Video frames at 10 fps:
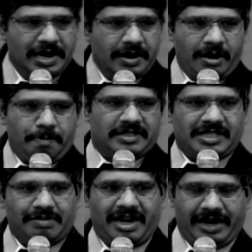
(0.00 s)

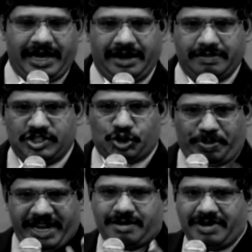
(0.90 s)
represent my name,
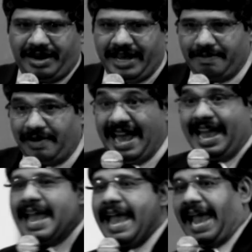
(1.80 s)
speak in my name, lay
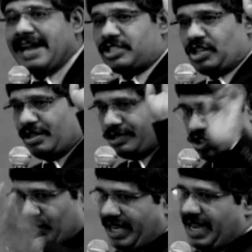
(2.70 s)
hands on the
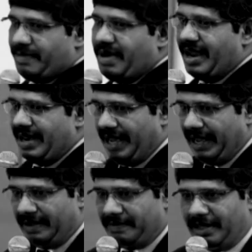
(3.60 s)
sick in my
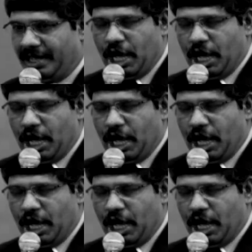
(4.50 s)
name,